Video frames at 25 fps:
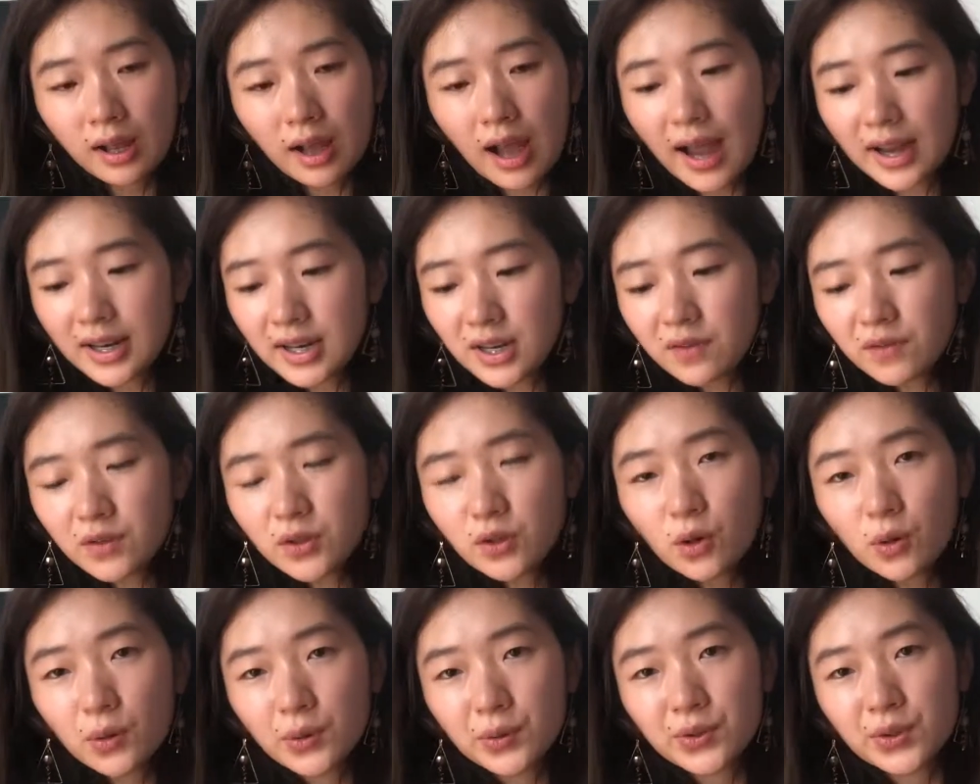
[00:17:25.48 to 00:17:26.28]
I didn't even
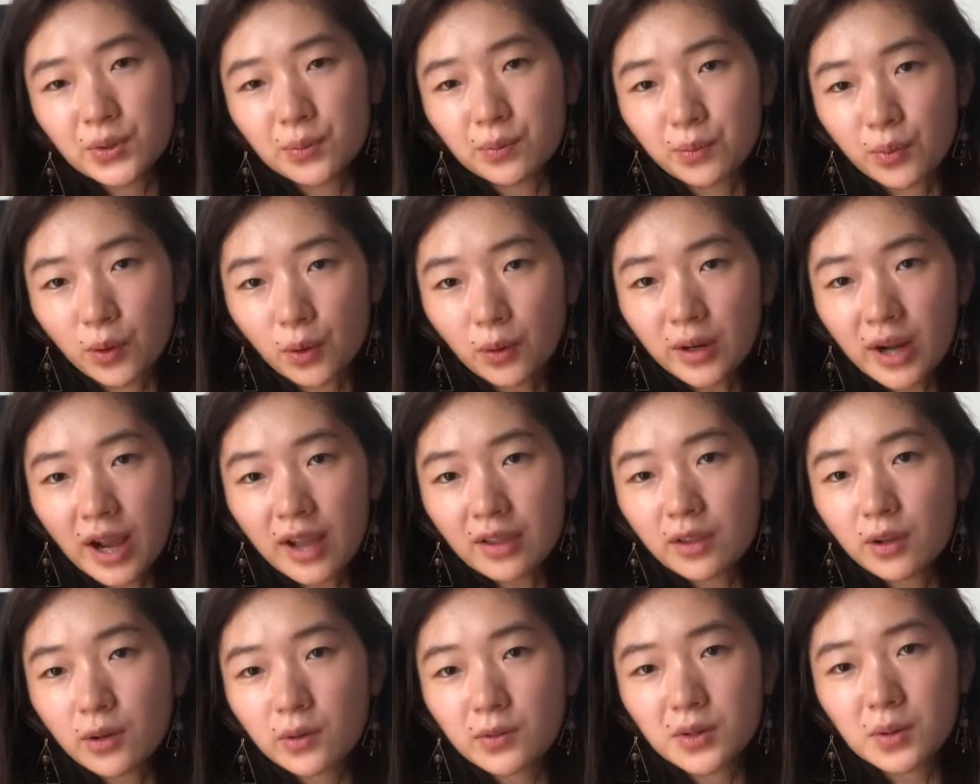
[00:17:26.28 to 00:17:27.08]
know it was a boat. I
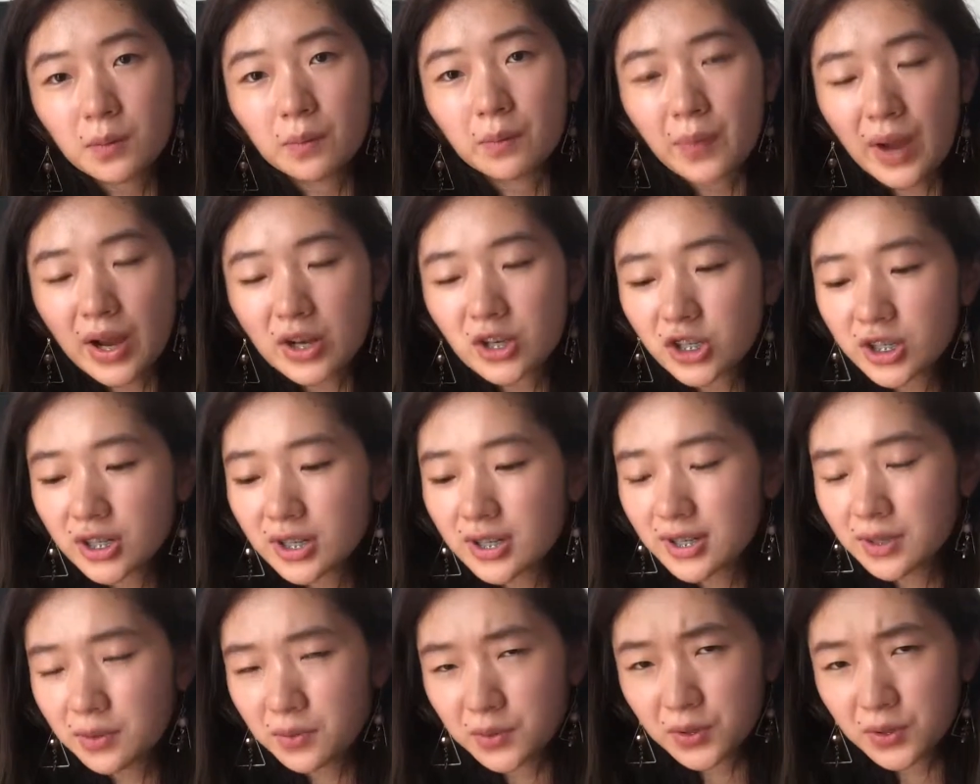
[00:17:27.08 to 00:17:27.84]
thought it was a bench because